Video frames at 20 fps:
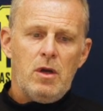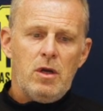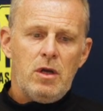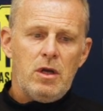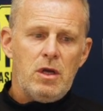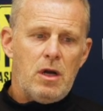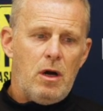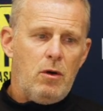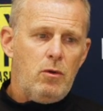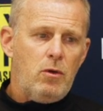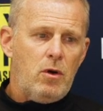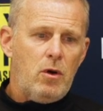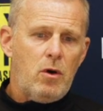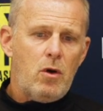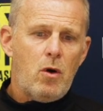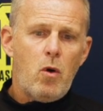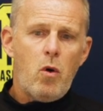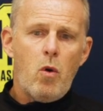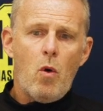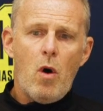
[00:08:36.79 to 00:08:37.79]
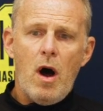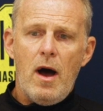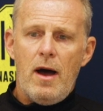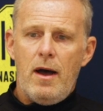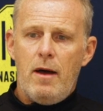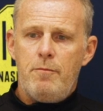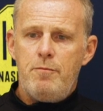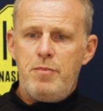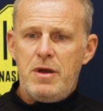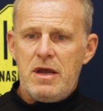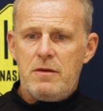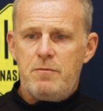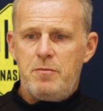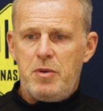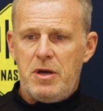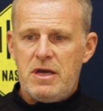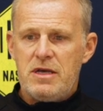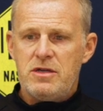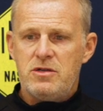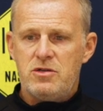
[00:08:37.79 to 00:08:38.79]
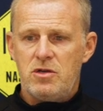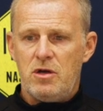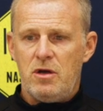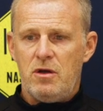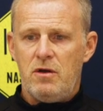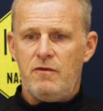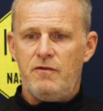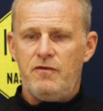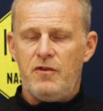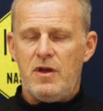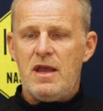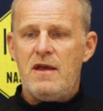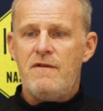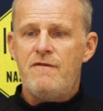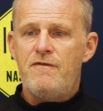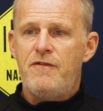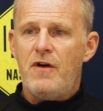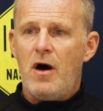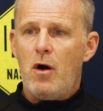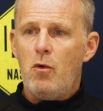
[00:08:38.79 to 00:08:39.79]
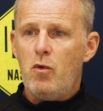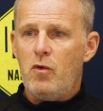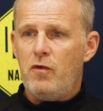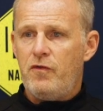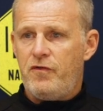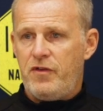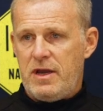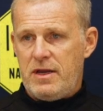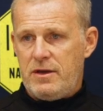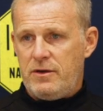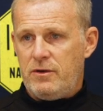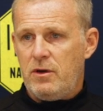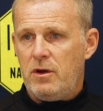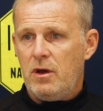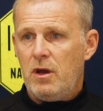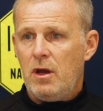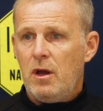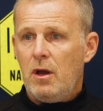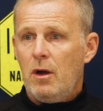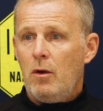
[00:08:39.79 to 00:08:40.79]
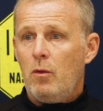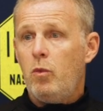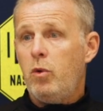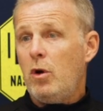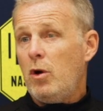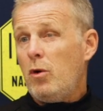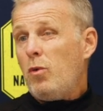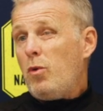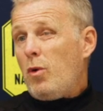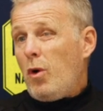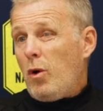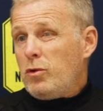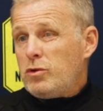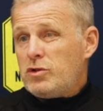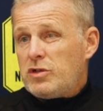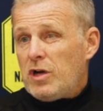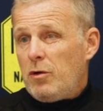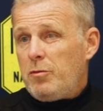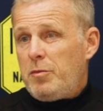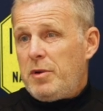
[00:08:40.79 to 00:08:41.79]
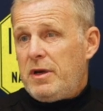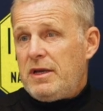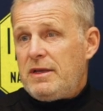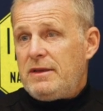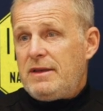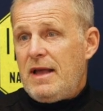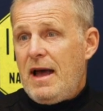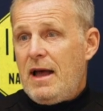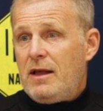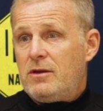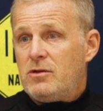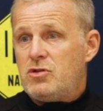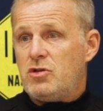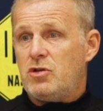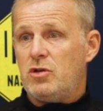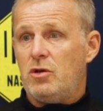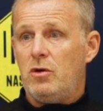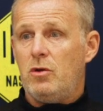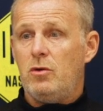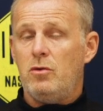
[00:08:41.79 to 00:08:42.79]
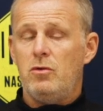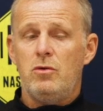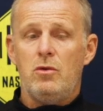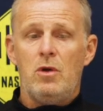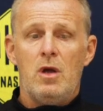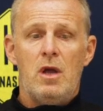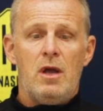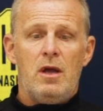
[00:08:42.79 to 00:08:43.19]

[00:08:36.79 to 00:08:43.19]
you know, quite a big piece of evolving will also be down to,